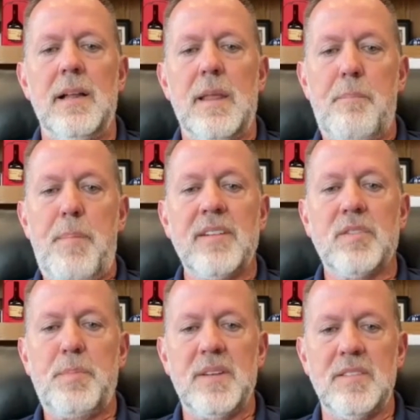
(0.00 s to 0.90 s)
the
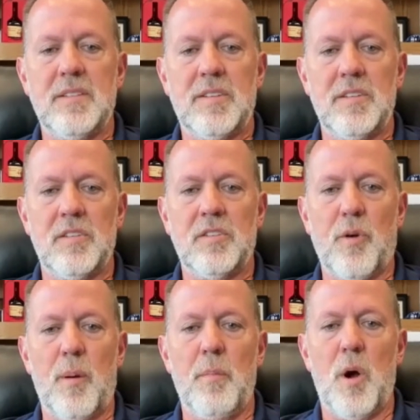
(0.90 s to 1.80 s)
best businesses
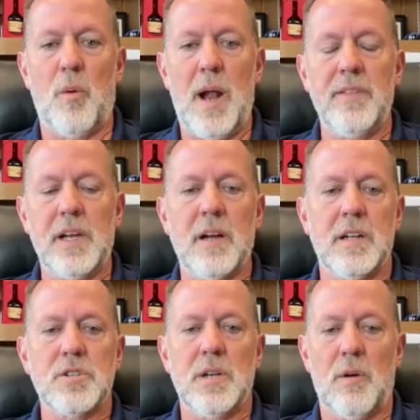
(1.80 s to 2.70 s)
from around the
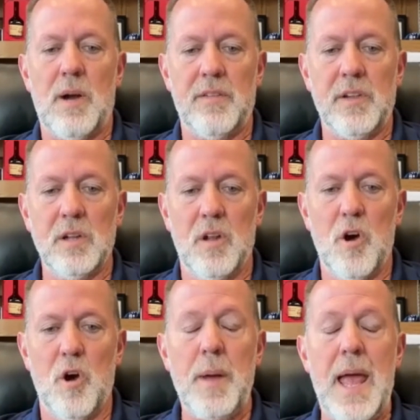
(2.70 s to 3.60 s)
country and around the globe